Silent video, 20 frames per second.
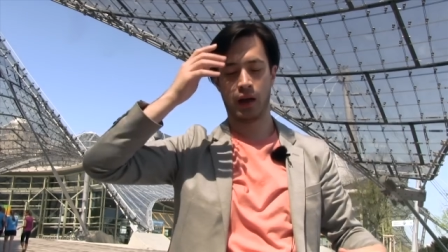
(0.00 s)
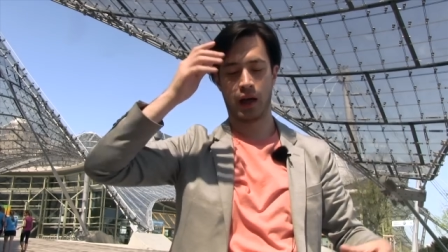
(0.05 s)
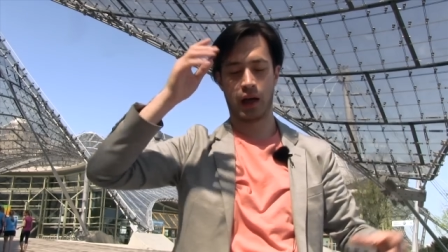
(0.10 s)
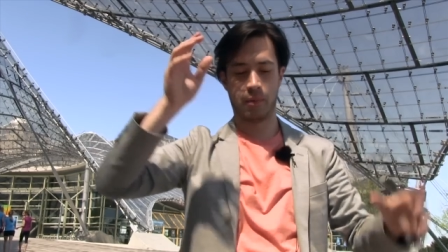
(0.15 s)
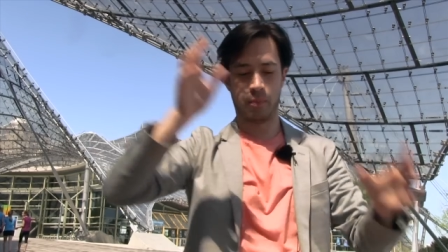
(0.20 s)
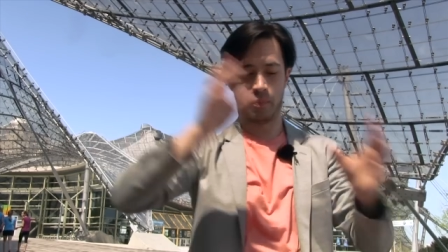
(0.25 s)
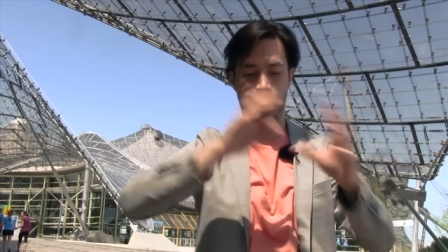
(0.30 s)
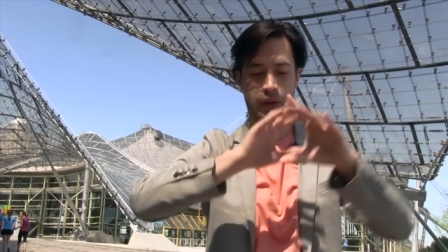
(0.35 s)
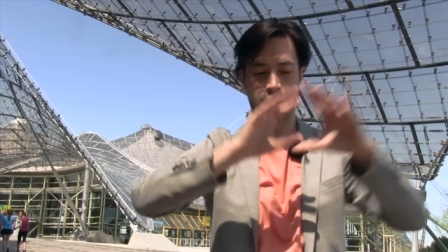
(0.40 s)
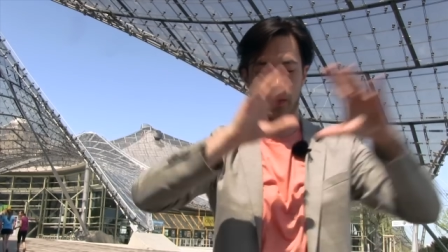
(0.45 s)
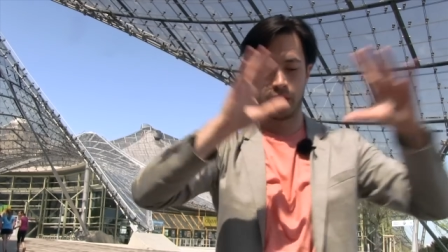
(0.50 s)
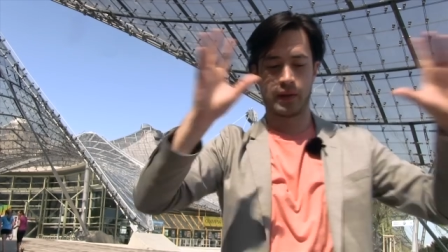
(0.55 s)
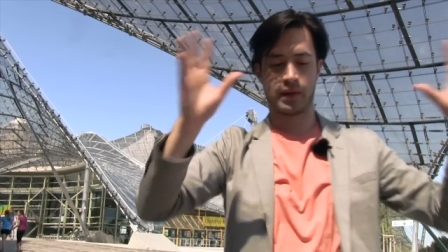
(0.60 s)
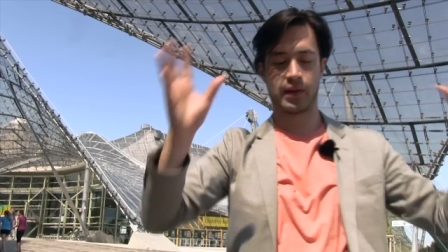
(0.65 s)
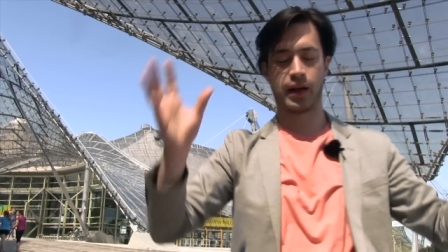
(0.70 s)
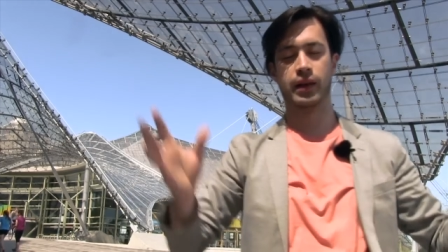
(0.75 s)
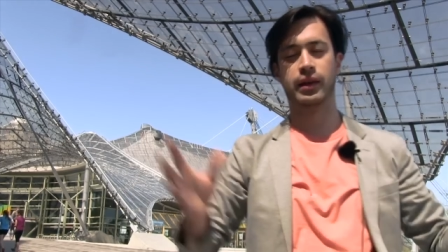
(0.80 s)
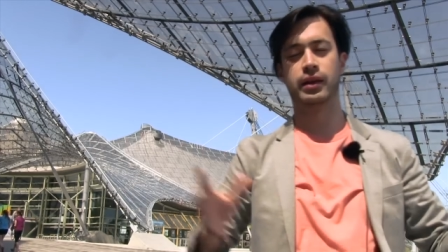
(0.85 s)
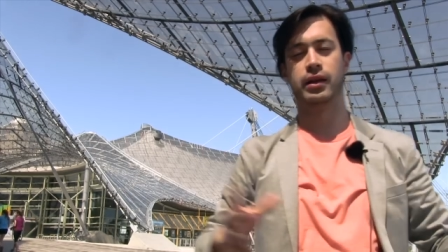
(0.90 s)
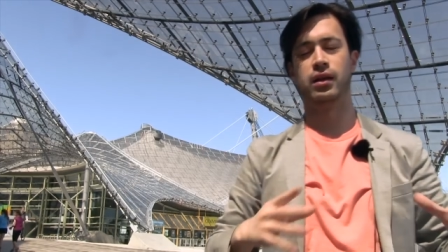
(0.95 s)
and build
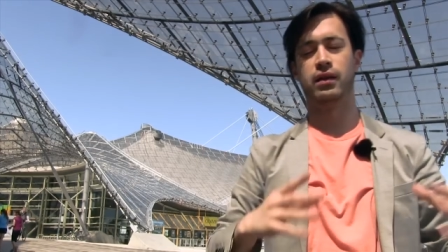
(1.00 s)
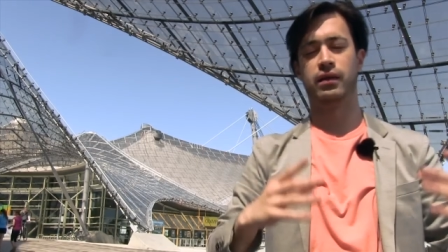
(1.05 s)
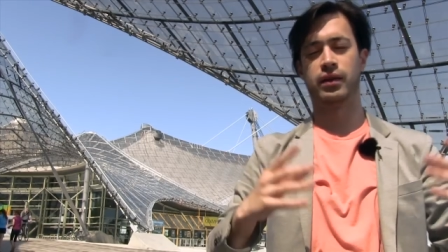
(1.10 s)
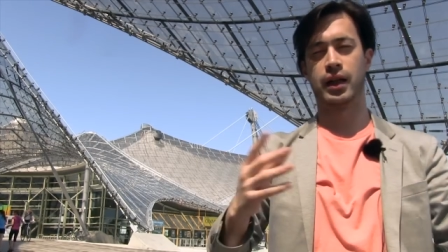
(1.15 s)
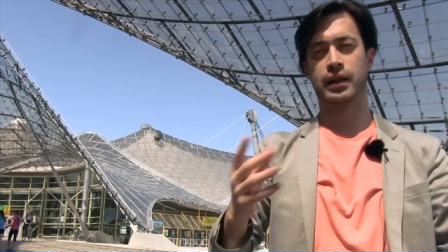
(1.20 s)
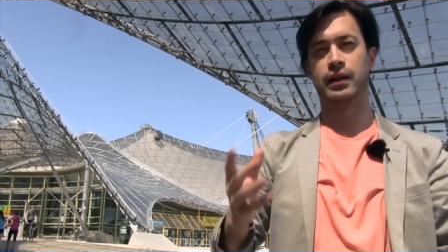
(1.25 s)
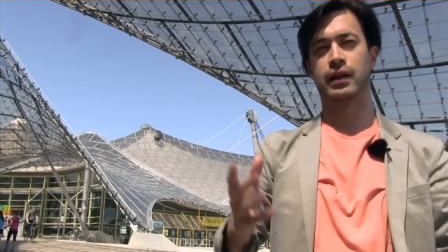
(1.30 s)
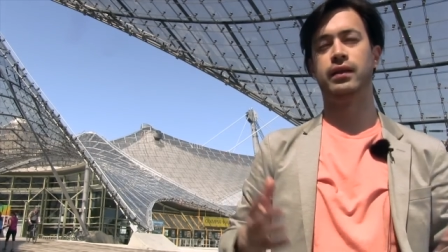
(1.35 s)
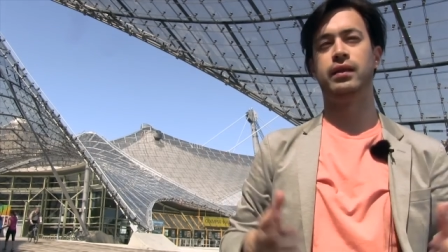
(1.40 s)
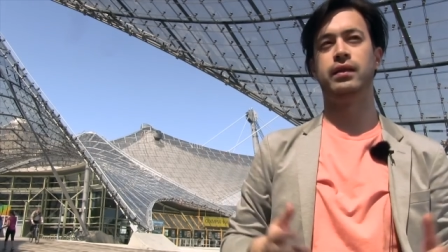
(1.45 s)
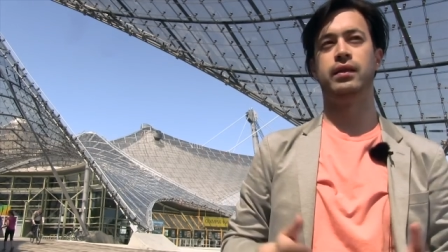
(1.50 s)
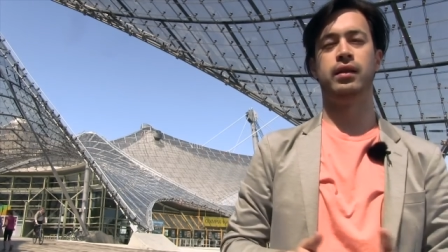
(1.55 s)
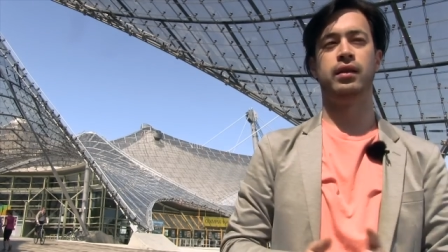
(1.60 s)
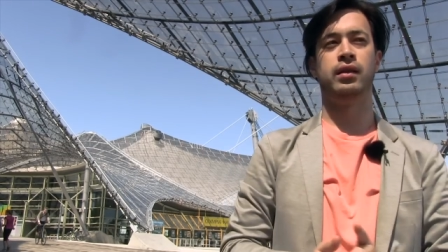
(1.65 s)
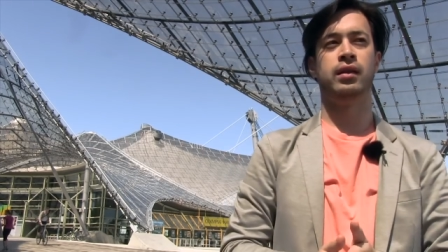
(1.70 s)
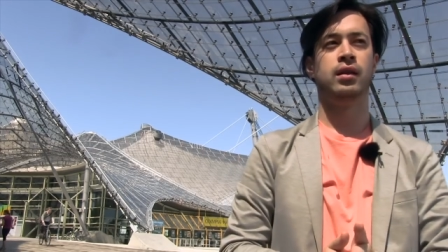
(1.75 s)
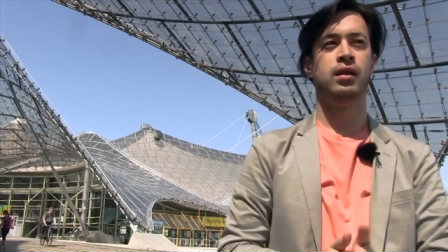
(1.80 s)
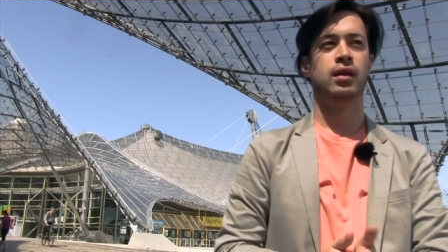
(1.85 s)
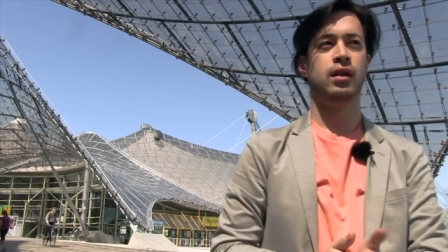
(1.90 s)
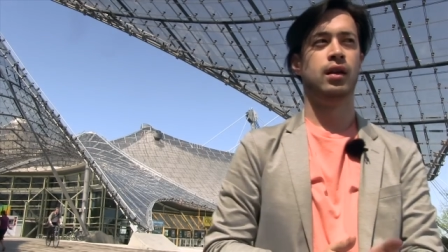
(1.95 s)
this idea of an identity.